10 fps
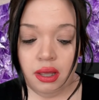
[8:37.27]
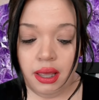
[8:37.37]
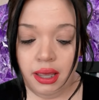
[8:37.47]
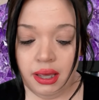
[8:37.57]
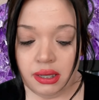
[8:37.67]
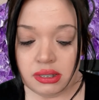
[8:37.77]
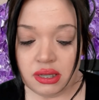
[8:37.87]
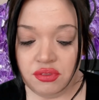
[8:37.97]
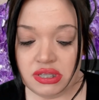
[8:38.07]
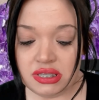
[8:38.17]
And
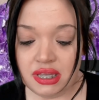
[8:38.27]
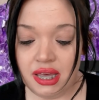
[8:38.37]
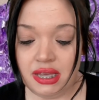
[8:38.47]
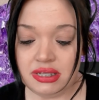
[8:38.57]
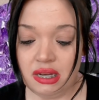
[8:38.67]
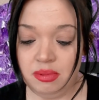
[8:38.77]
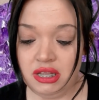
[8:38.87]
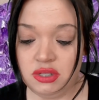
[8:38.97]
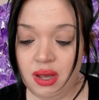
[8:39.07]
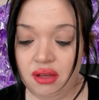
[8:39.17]
if this is the case, then it
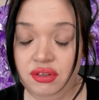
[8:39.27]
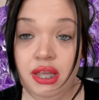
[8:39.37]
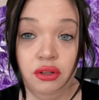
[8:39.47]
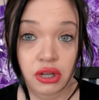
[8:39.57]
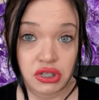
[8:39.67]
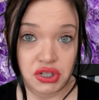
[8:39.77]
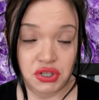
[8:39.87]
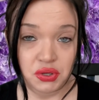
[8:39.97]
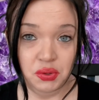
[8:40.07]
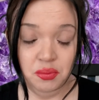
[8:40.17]
means you have healing to
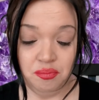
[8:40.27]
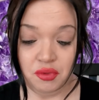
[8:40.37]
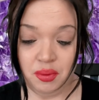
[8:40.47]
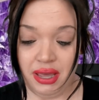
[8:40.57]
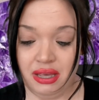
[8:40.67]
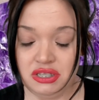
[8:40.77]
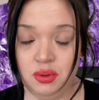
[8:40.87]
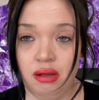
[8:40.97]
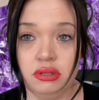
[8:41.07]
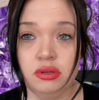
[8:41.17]
do, okay? So you
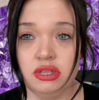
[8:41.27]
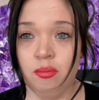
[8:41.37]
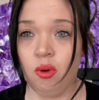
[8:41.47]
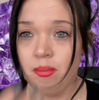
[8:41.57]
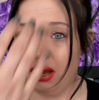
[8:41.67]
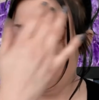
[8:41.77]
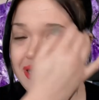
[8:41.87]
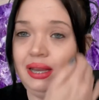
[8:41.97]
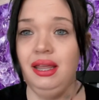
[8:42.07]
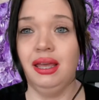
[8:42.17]
have to do some more
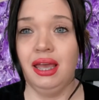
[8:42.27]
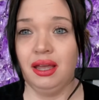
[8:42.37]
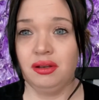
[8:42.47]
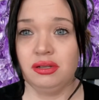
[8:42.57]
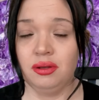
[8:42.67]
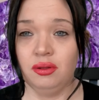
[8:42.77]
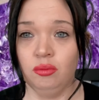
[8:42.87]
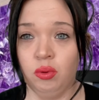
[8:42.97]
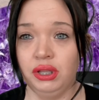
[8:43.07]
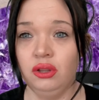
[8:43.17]
meditating and
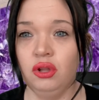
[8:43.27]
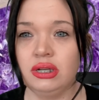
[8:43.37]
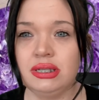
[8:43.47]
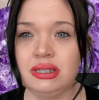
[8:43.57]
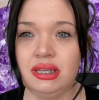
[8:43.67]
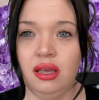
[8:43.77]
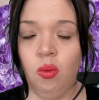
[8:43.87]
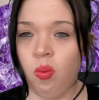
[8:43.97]
really look to see